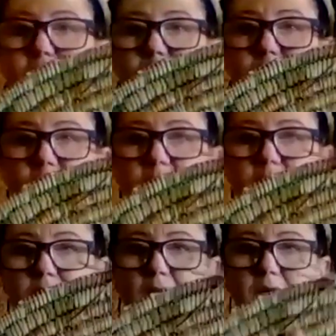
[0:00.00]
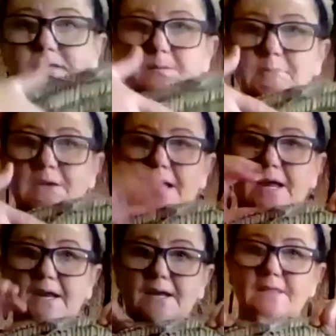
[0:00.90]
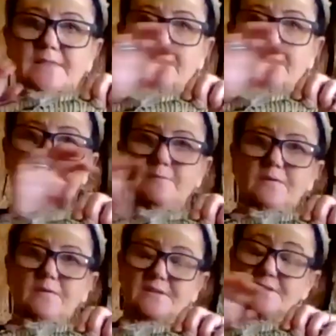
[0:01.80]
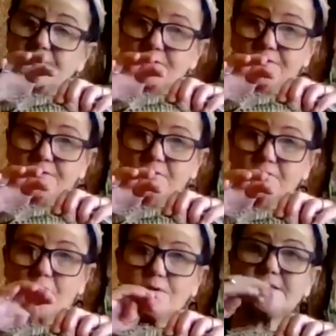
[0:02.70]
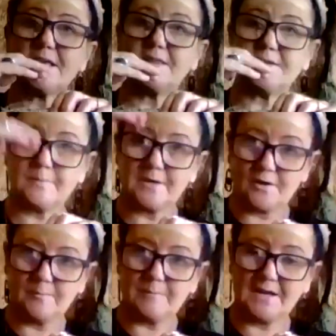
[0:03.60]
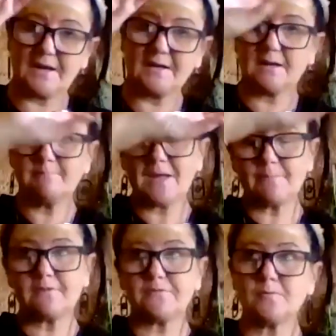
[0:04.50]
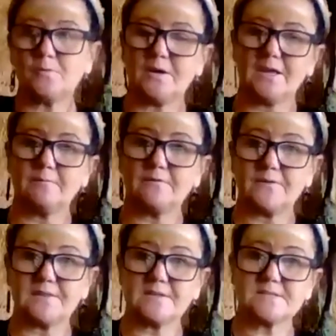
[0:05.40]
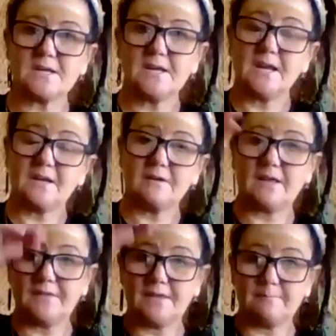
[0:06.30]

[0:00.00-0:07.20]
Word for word: in the center to plain and then emu feathers for a few rows and then it'll be go plain and maybe a few more emu feathers, you know, and then